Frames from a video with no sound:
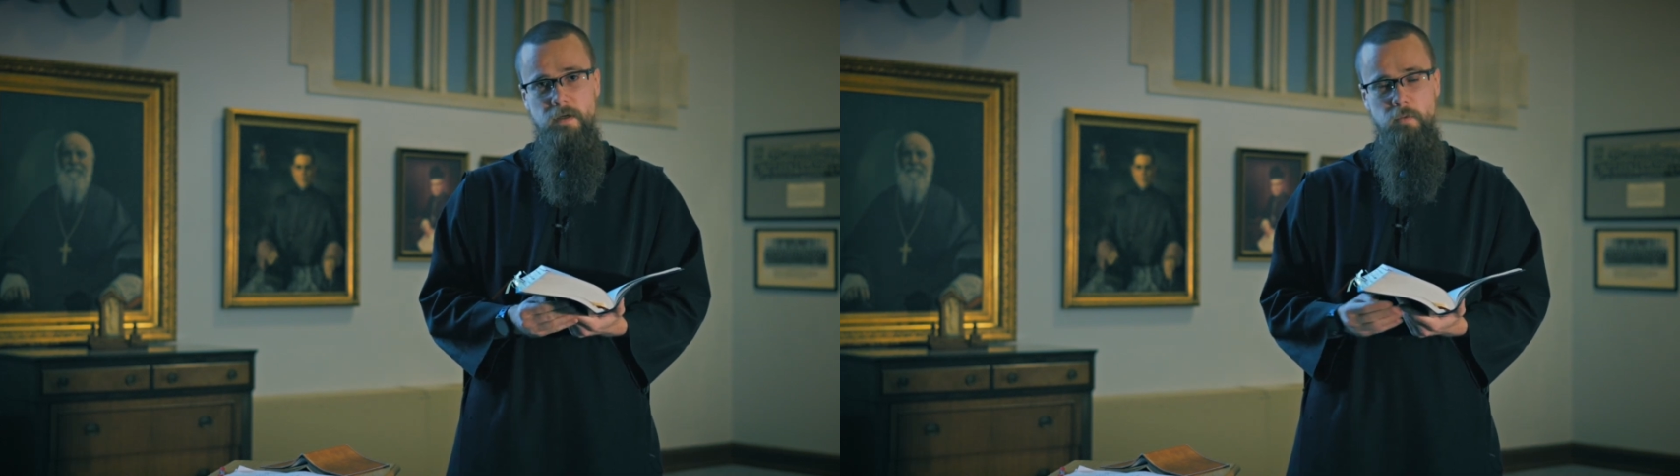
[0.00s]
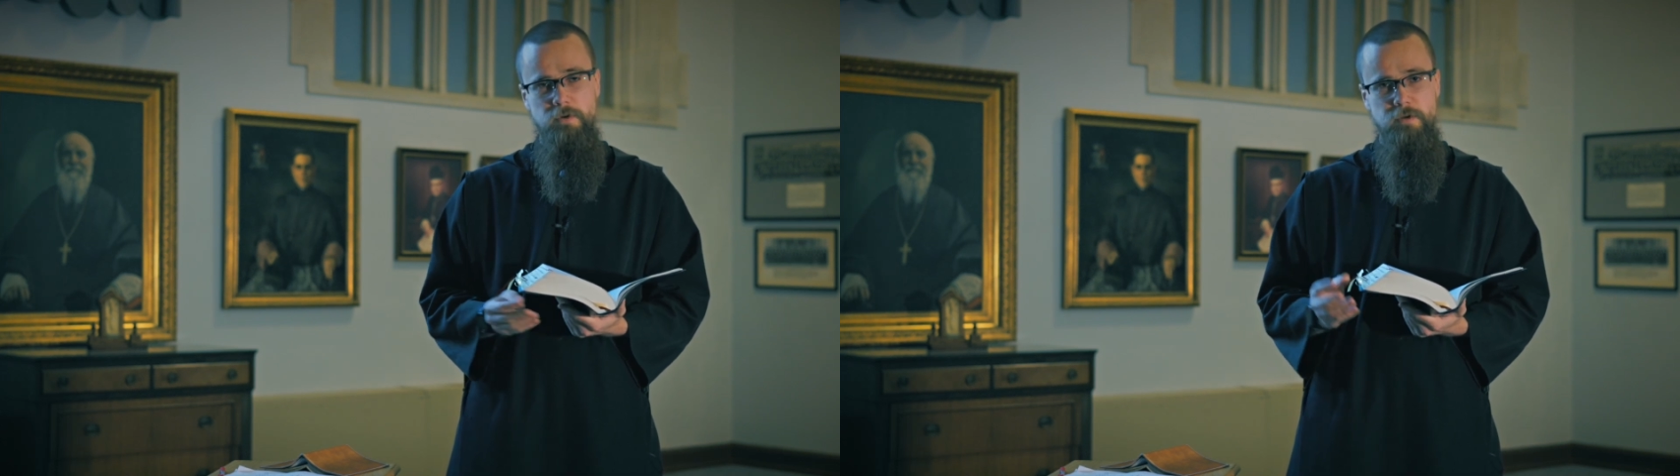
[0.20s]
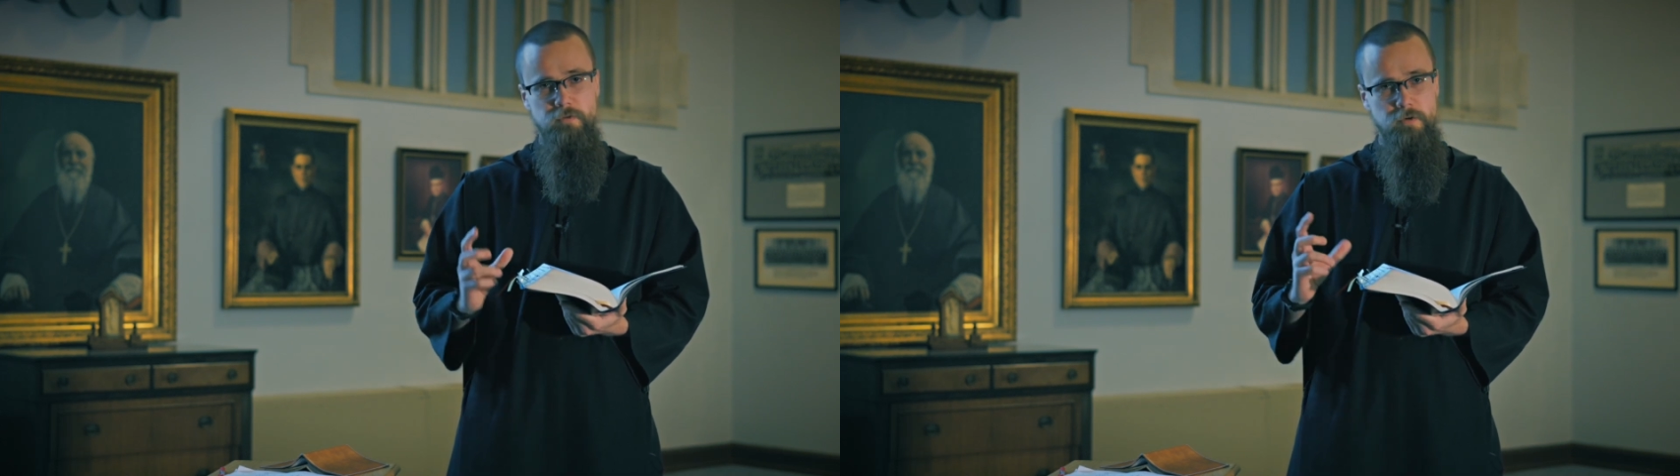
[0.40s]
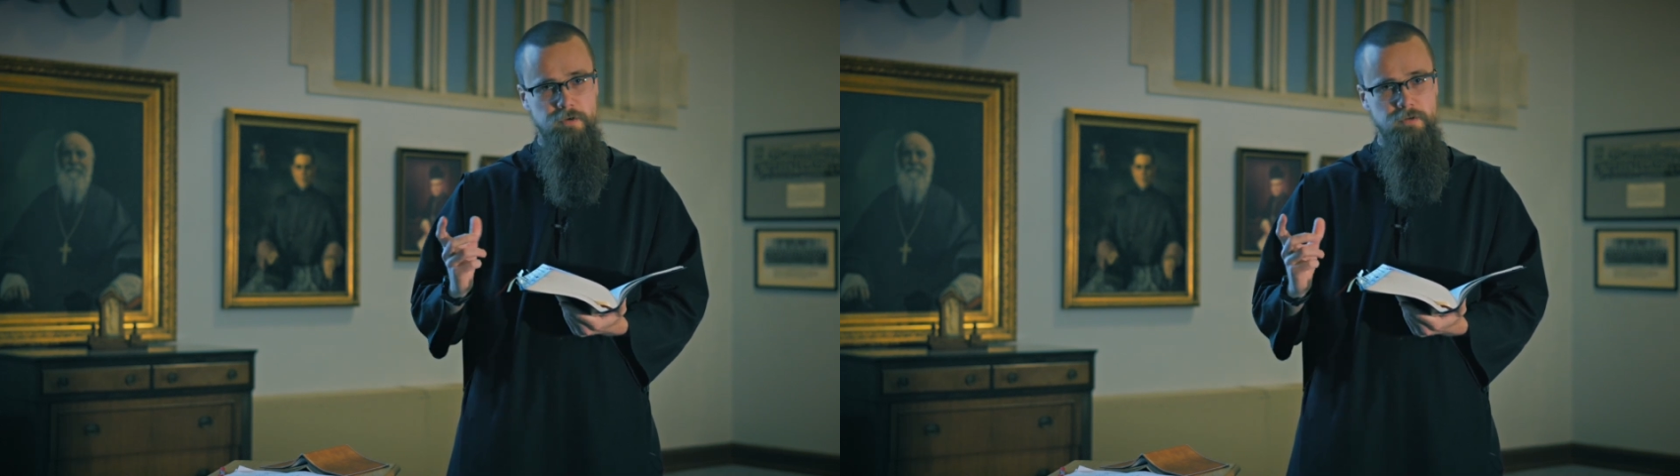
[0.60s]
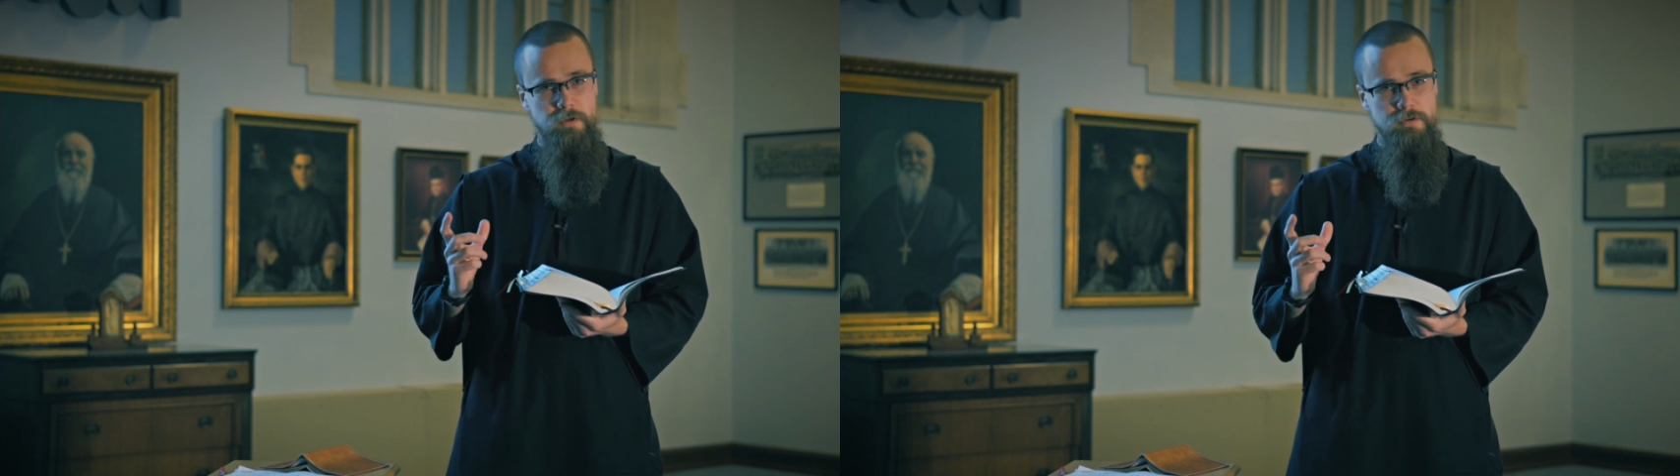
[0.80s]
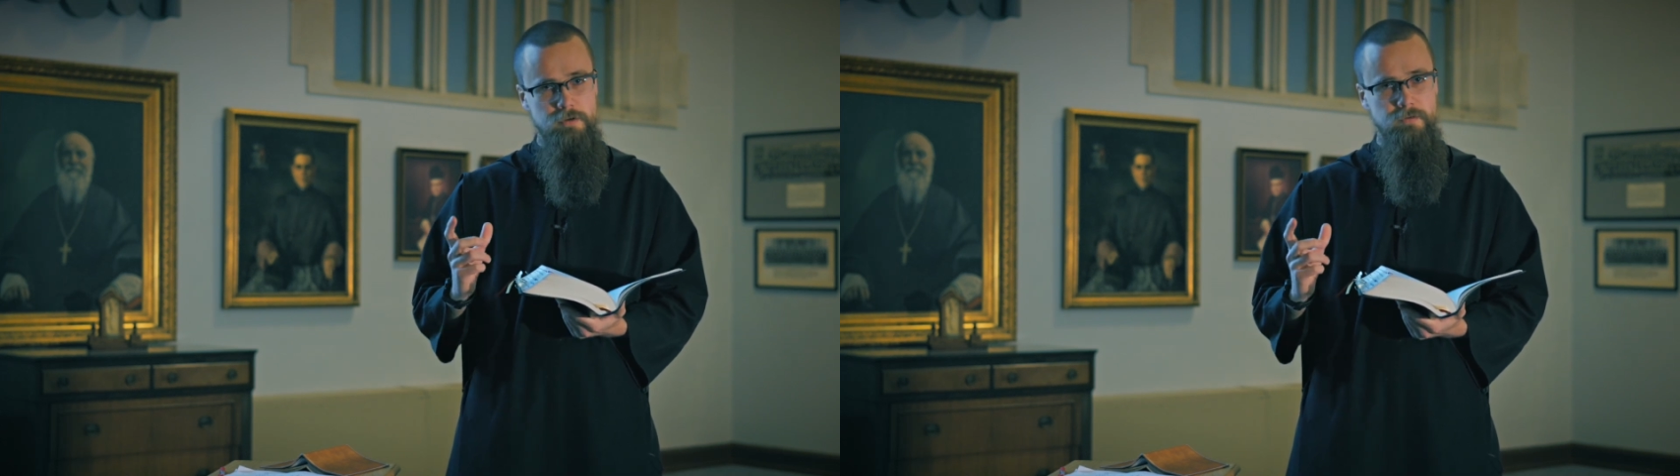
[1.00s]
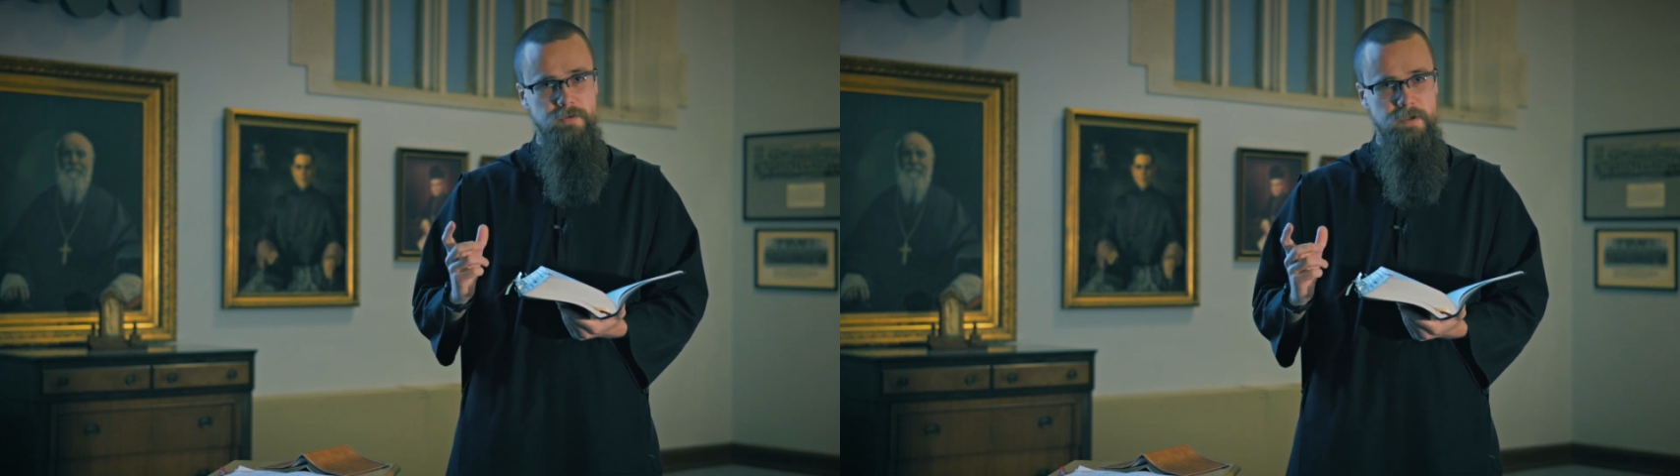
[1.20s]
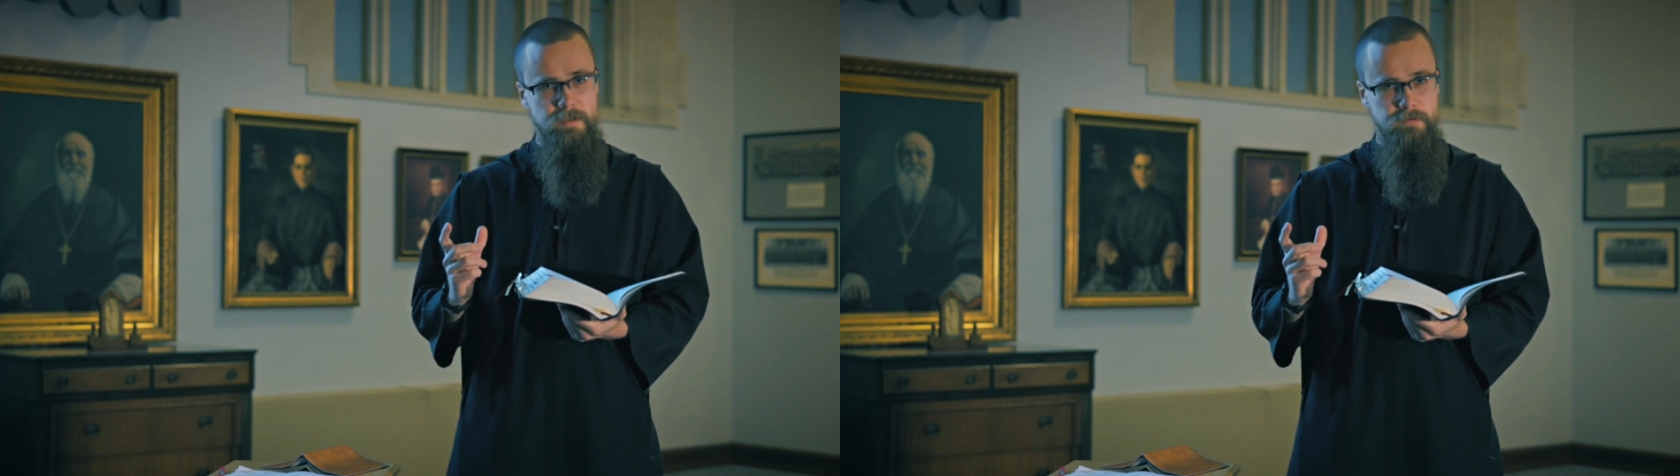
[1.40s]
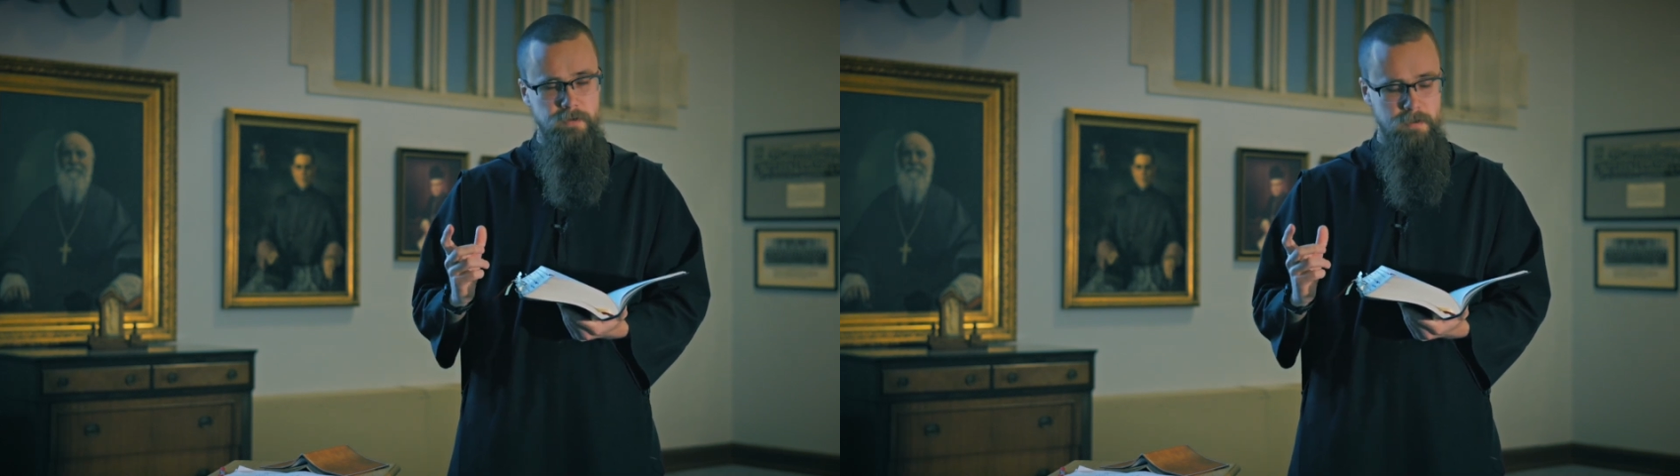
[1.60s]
I want to focus on two things